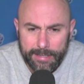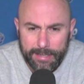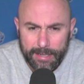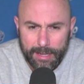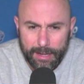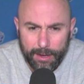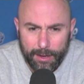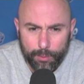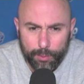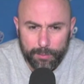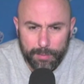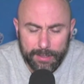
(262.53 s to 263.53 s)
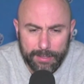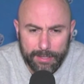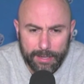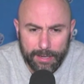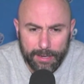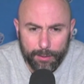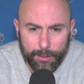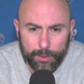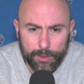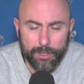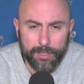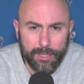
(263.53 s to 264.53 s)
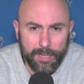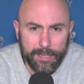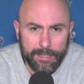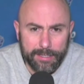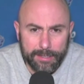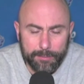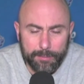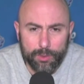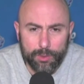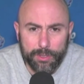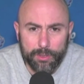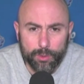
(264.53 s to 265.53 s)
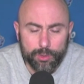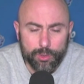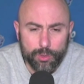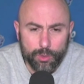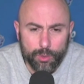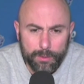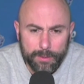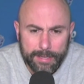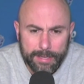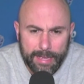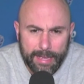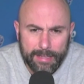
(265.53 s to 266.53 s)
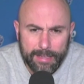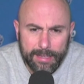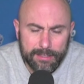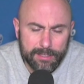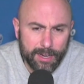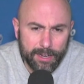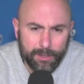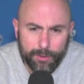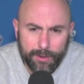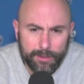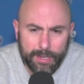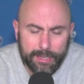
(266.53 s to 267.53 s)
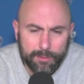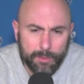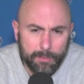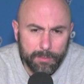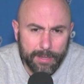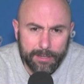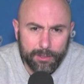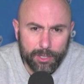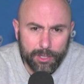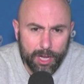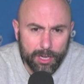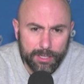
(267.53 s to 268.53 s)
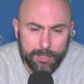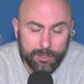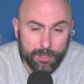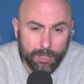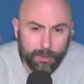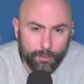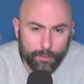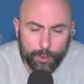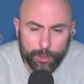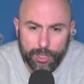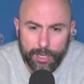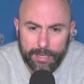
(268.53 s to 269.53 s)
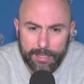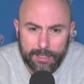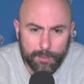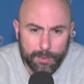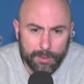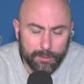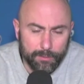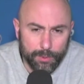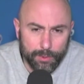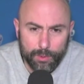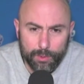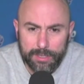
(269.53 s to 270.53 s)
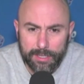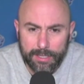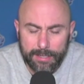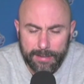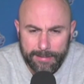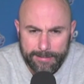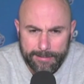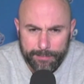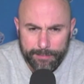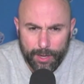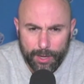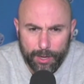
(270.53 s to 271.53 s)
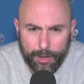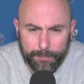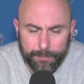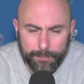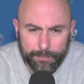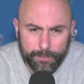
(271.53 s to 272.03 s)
would look like between those two. And Skyler has been playing good hockey. He's good on the forecheck. He's been producing on